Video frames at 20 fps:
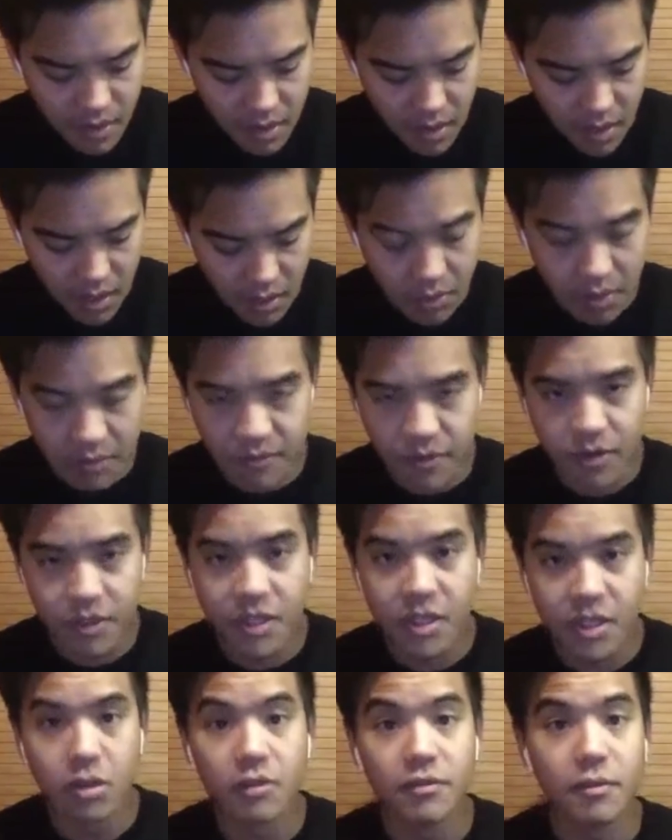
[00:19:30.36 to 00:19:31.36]
however, you
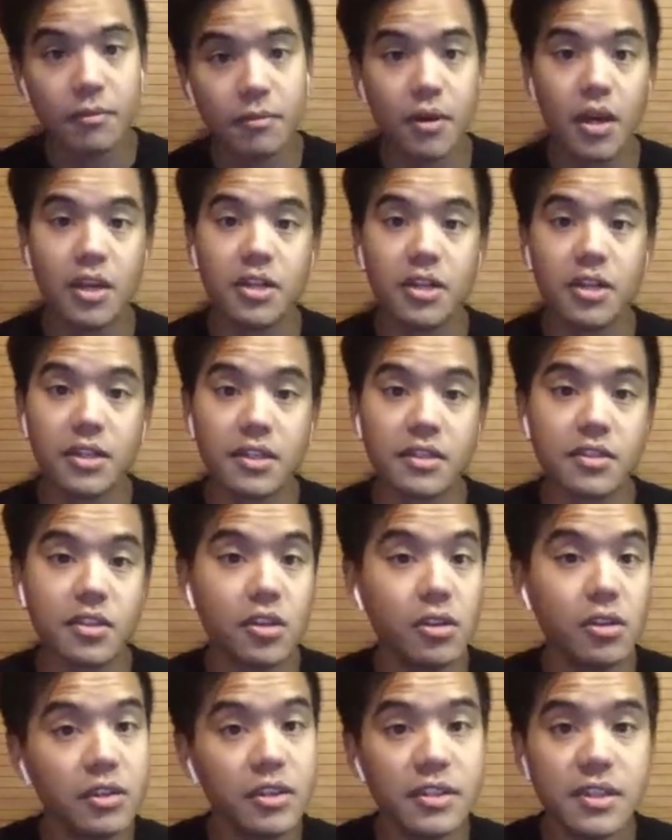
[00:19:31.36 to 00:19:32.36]
know, if a project is
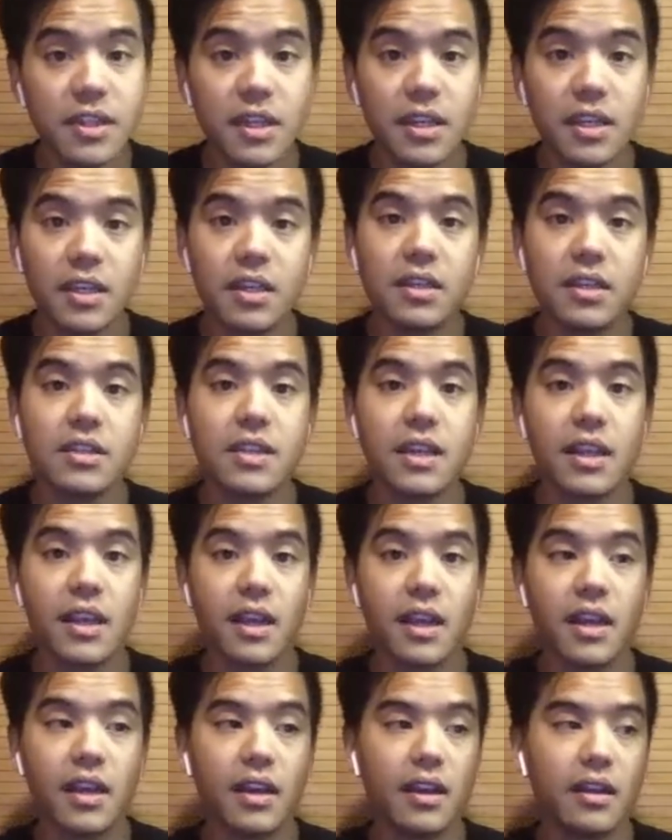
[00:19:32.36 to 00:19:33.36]
early stage
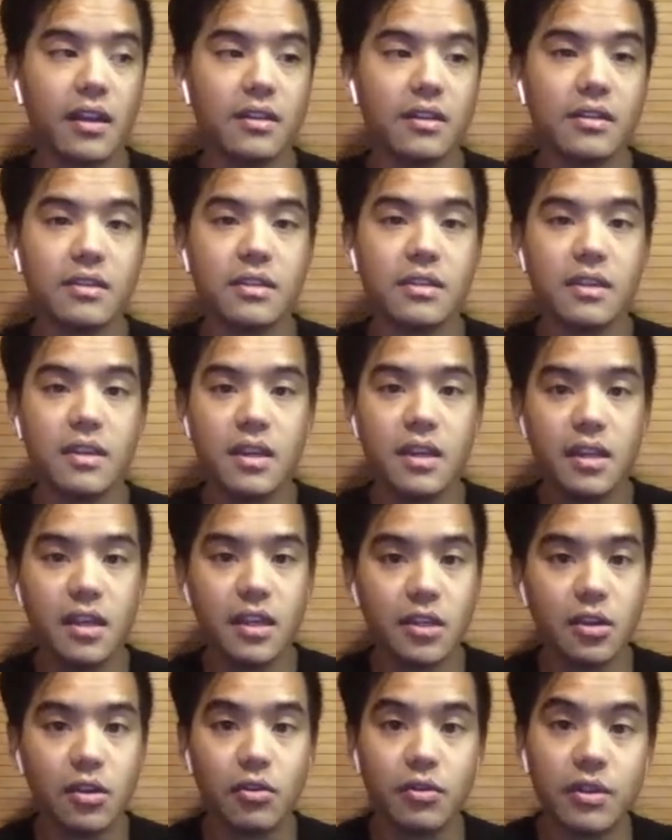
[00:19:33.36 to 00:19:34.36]
and you
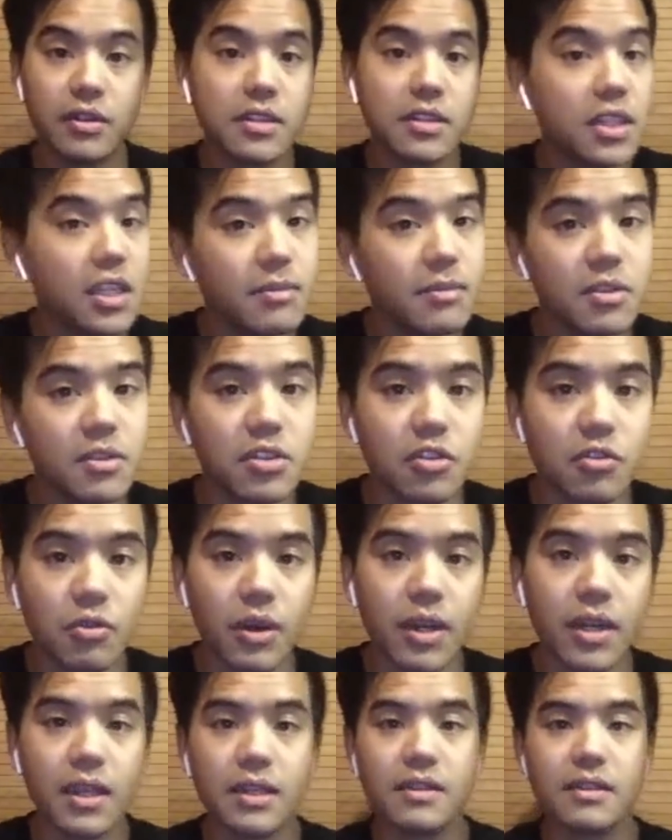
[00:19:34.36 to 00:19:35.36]
know the team is
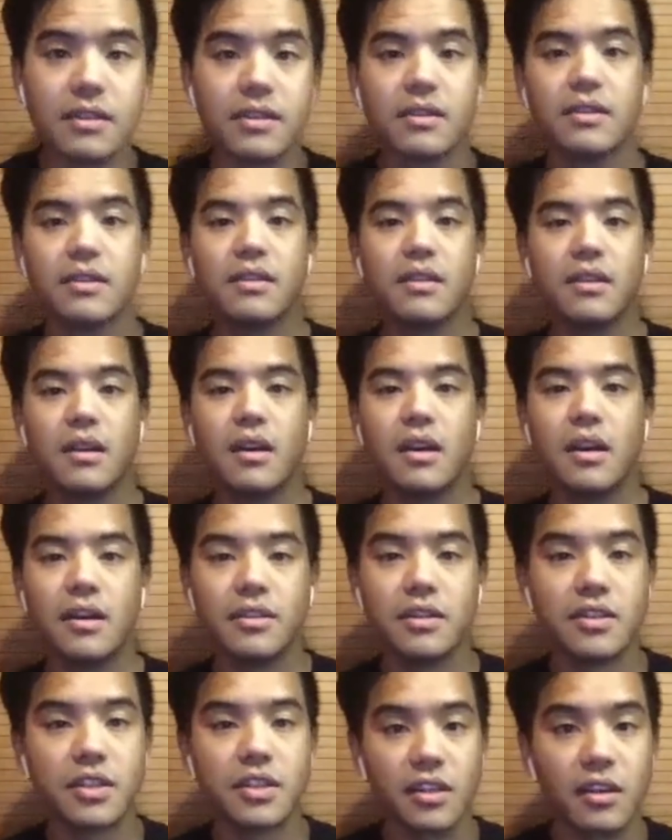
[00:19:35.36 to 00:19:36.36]
great, uh,
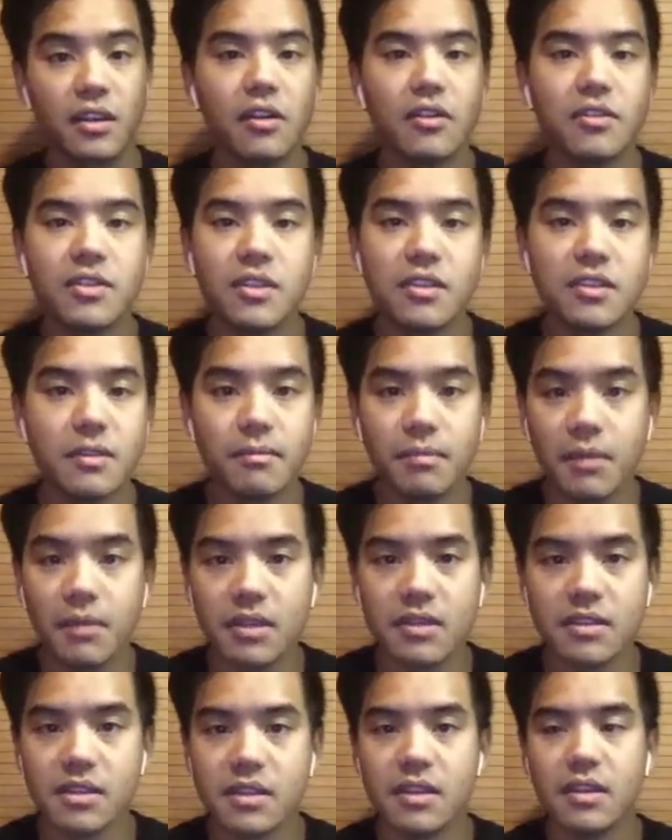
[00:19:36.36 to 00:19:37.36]
the technology is
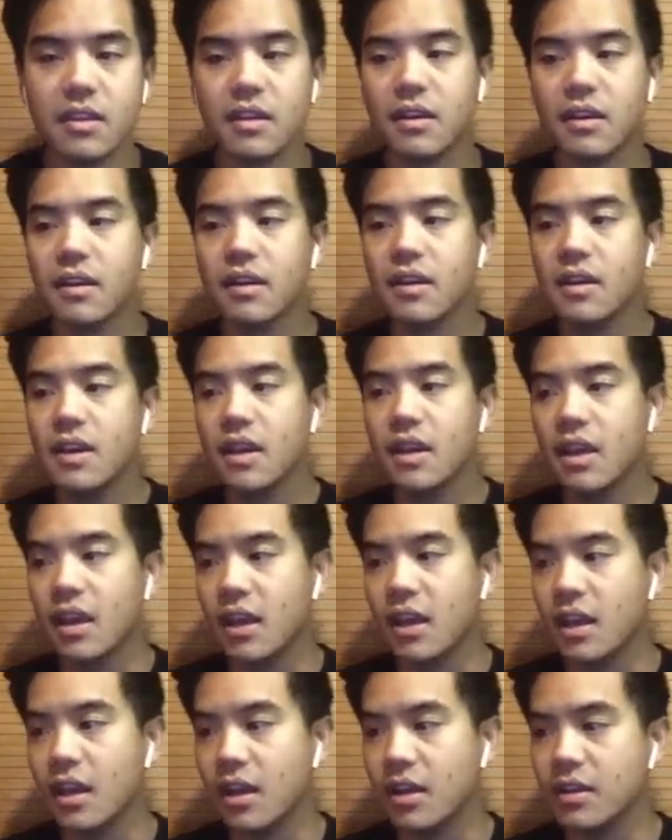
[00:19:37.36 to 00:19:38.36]
amazing,
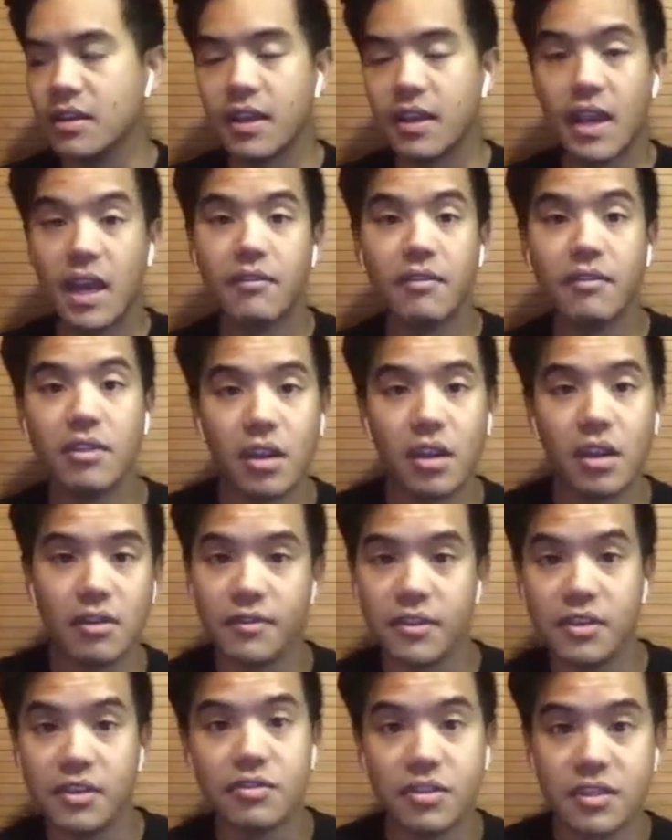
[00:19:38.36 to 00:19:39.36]
and they have a lot of
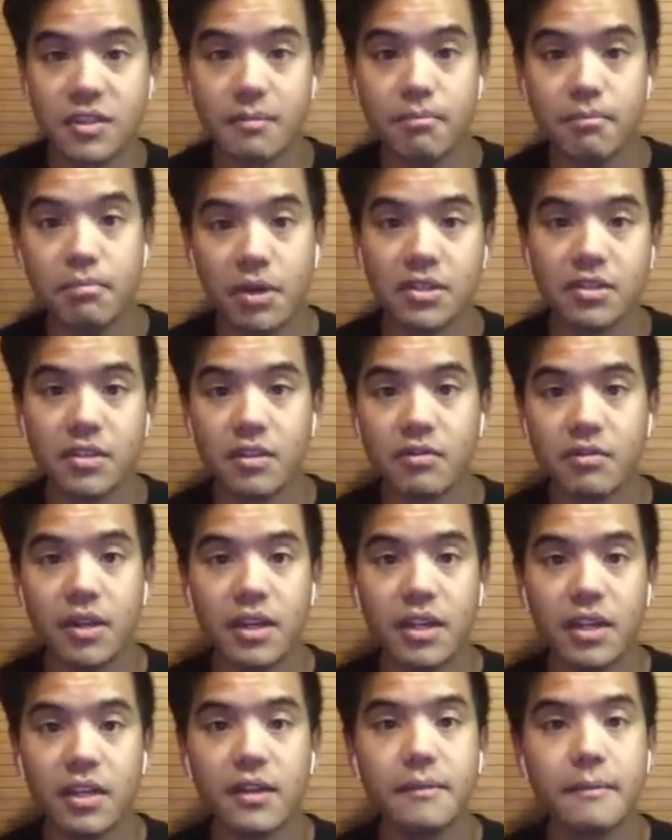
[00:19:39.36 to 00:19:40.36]
interest and buzz
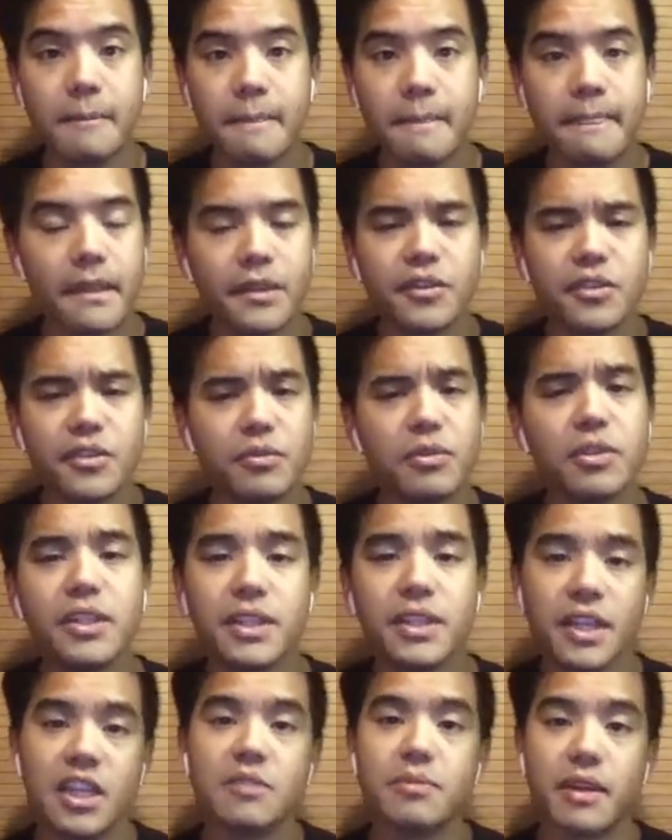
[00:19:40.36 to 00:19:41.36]
already, you know, it's really a
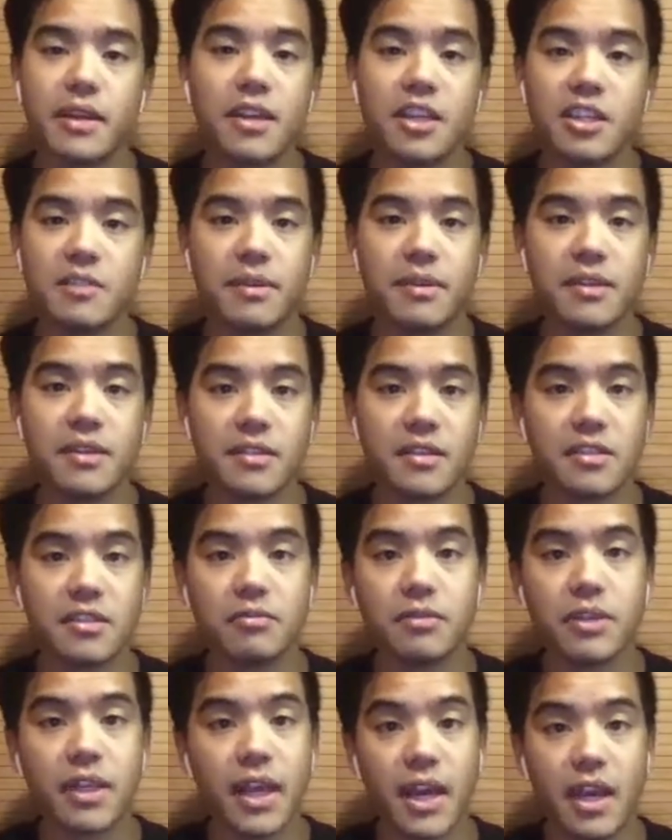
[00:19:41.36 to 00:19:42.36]
case by case basis.
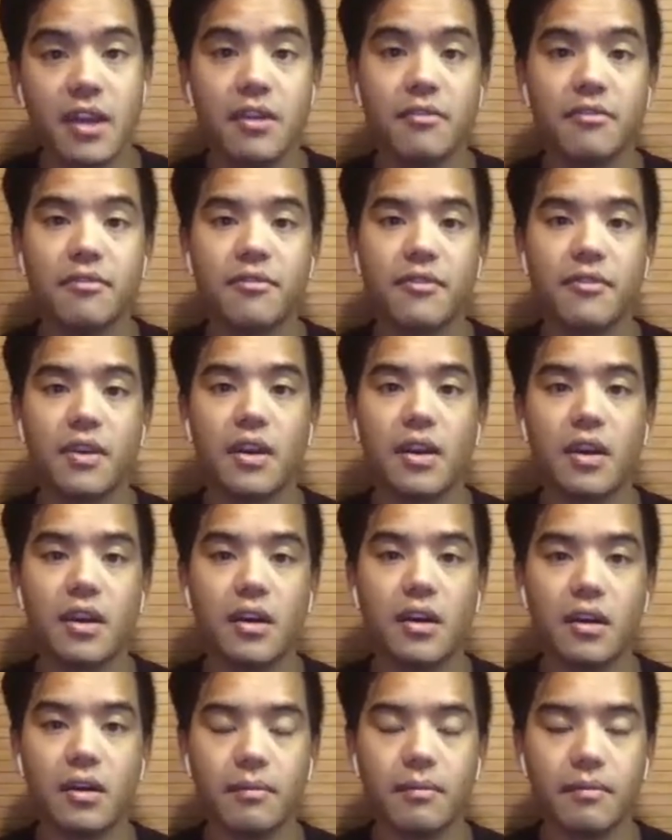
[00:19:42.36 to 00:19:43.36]
We have
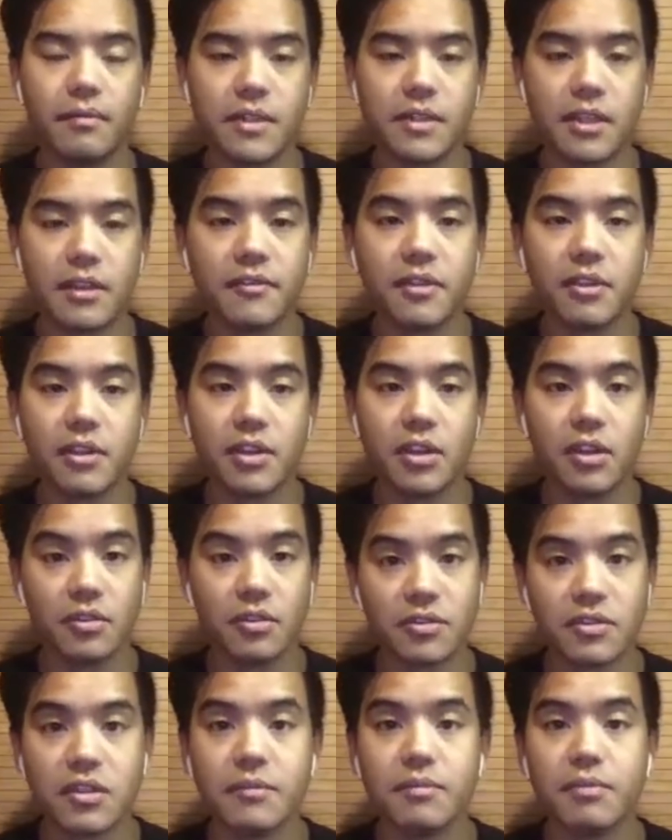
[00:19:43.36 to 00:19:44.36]
um, definitely
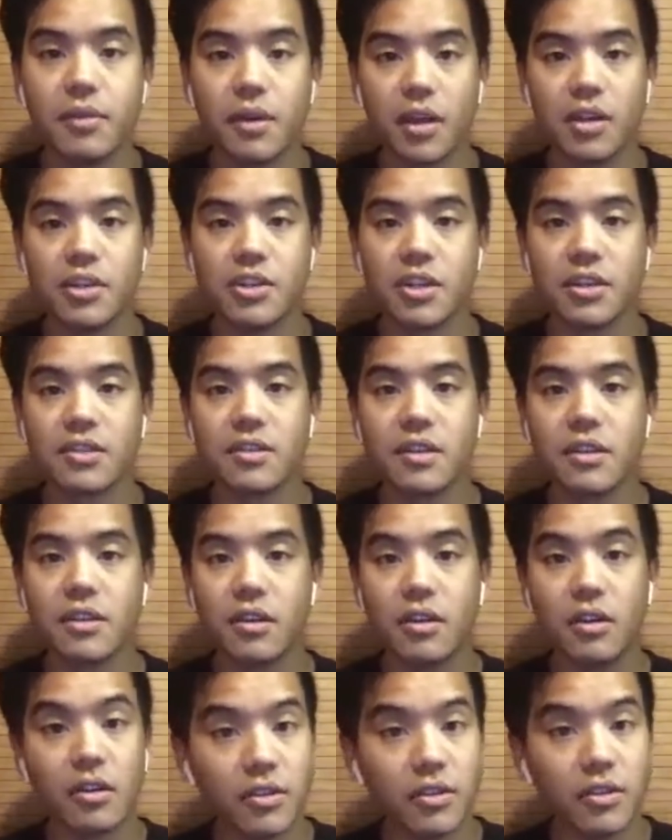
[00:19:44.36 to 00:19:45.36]
hosted projects that
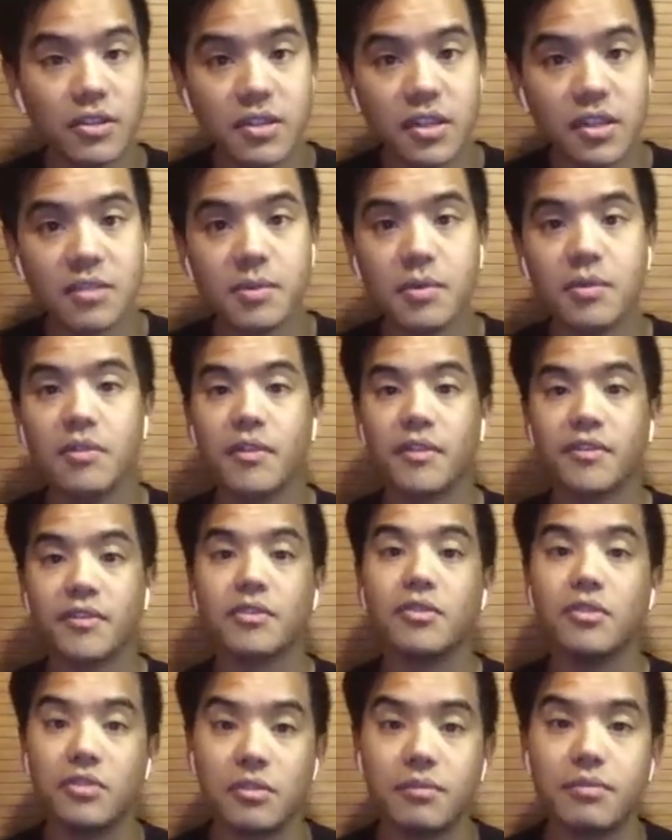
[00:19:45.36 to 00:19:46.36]
are early stage, but we've also
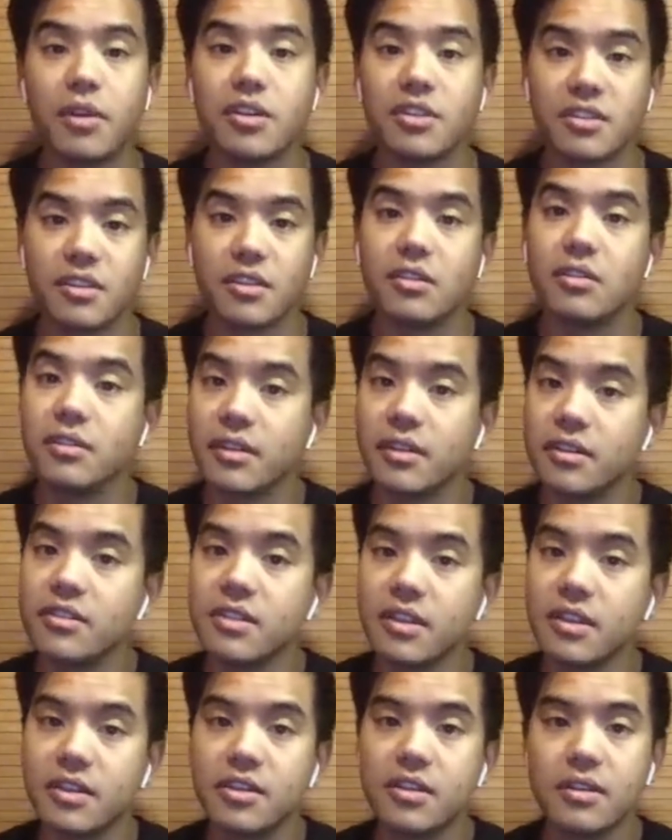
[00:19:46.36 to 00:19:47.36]
hosted projects that are later
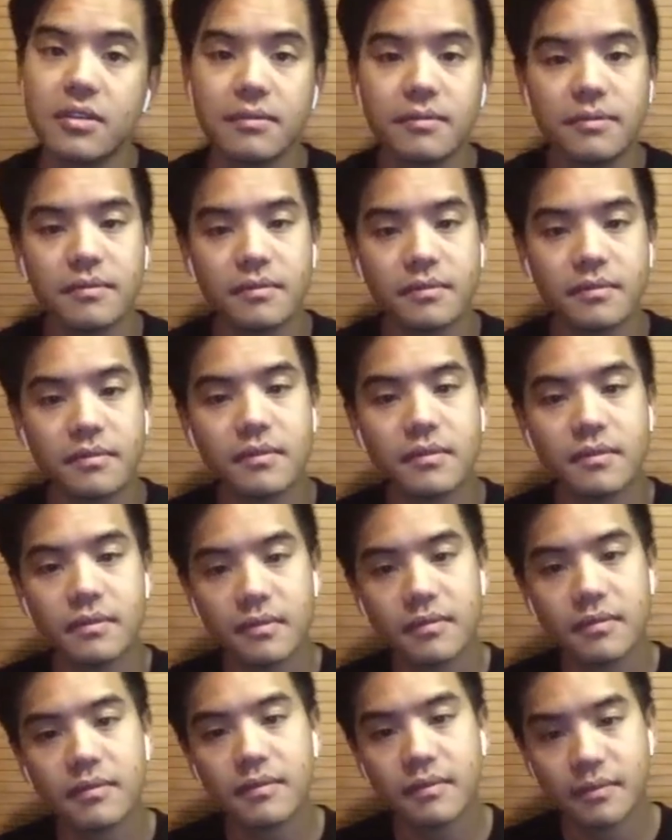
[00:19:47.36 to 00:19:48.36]
stage. Awesome.
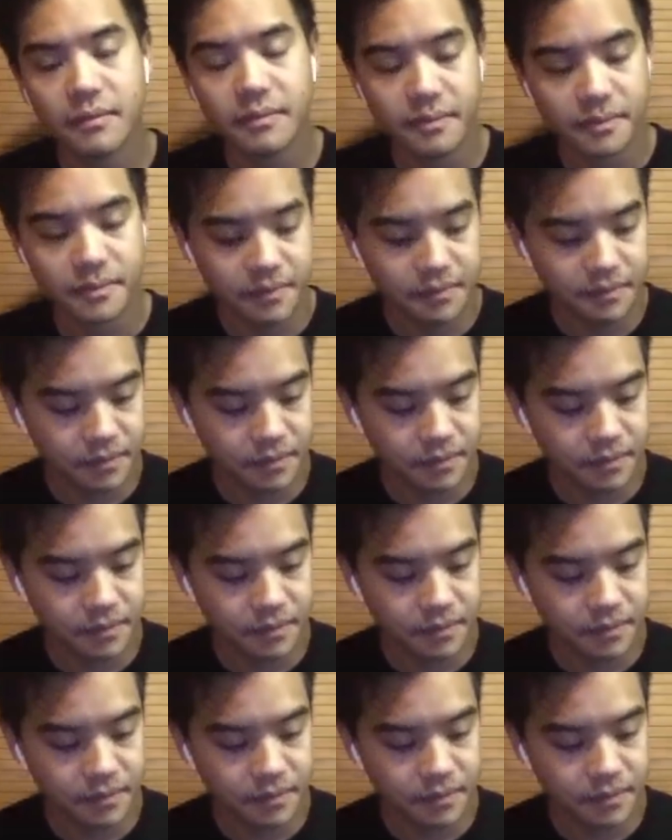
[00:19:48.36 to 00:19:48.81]
Sounds good.